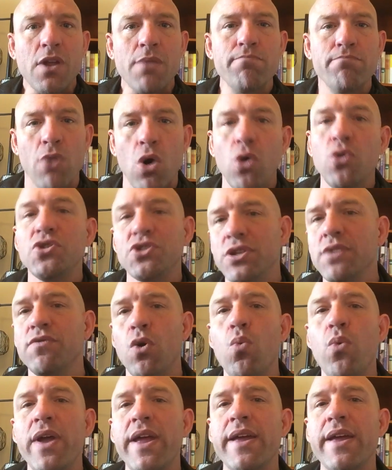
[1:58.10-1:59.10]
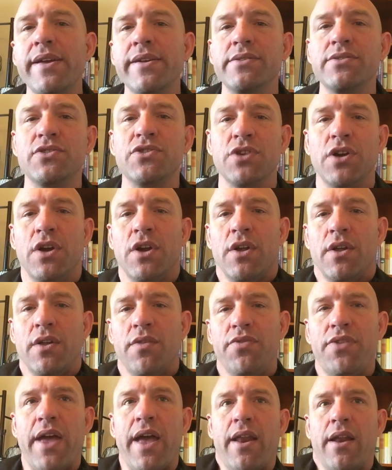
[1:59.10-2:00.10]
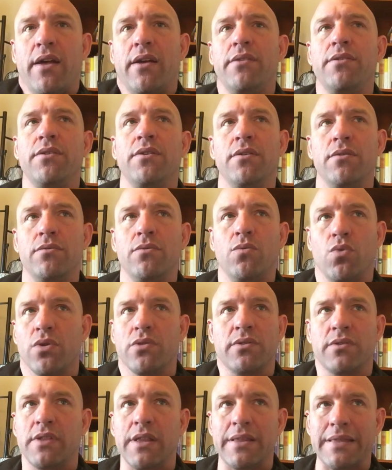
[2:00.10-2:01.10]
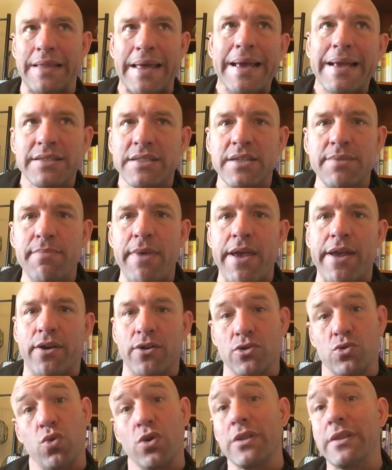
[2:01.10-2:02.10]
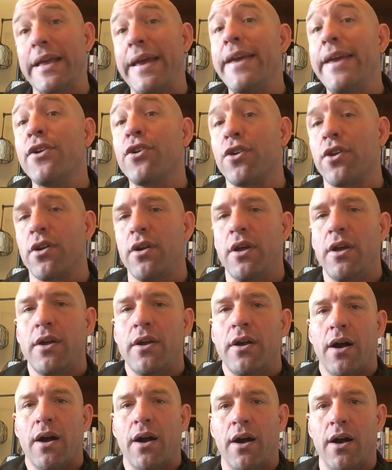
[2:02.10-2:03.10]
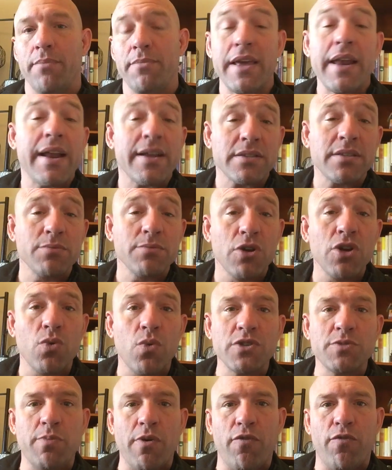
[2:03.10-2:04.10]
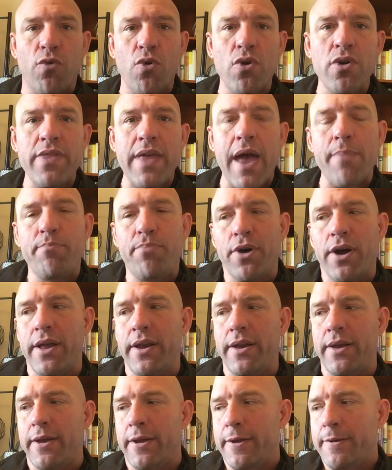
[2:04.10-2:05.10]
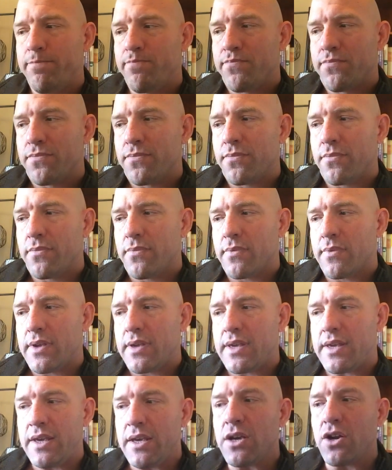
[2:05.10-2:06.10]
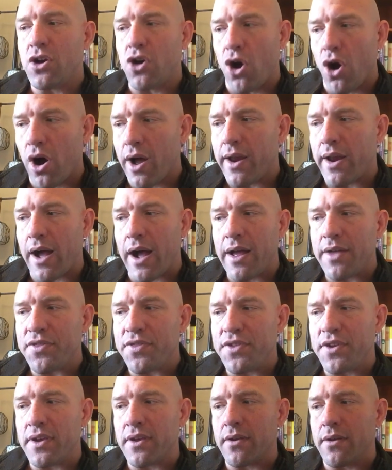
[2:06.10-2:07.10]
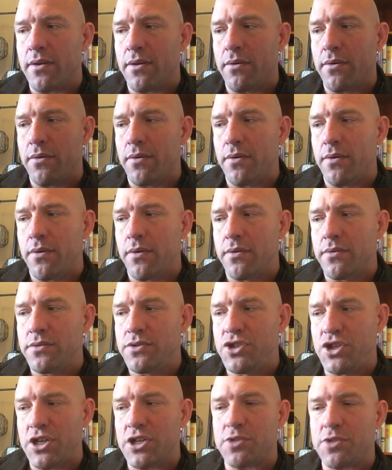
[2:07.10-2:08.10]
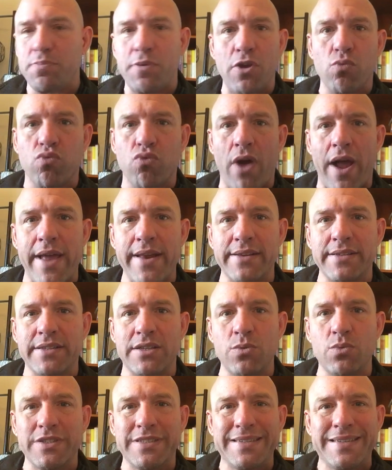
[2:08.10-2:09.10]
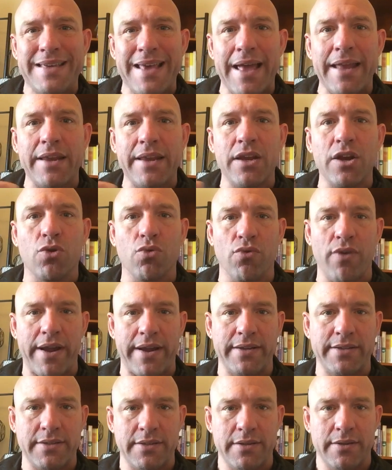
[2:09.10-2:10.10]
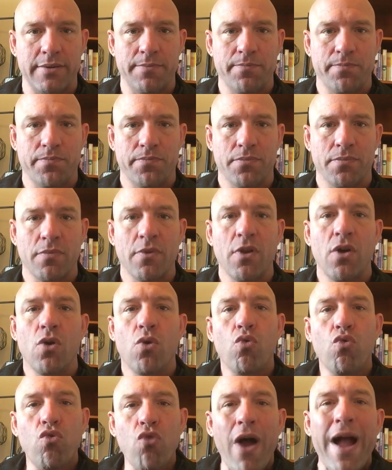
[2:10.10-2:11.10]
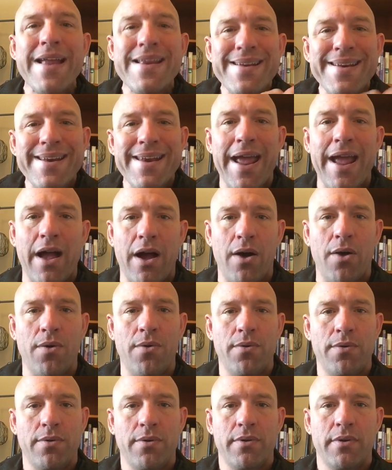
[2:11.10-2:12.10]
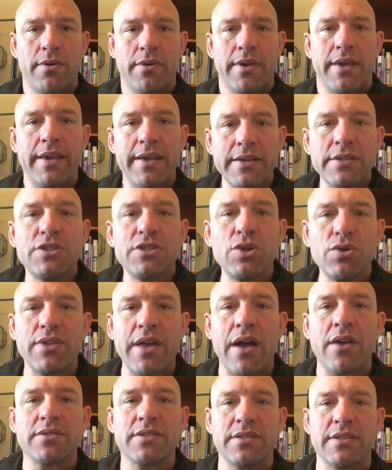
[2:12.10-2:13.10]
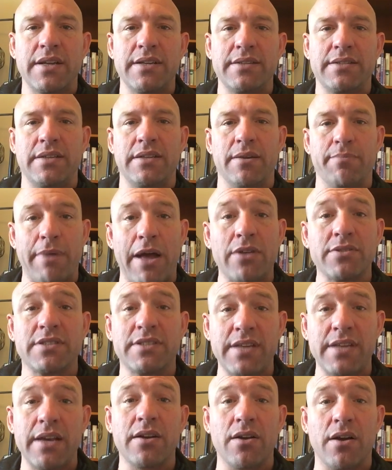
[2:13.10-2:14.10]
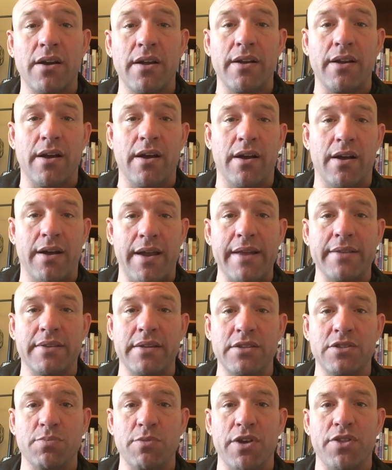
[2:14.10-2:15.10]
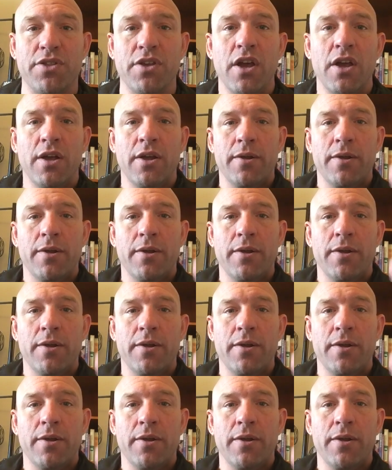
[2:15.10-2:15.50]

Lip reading: Most of the wins that were the legacy makers were later. He had some good ones before that, but he caught, I think, GSP right as he was getting great. Right now, in 2019, about to take on Anthony Smith,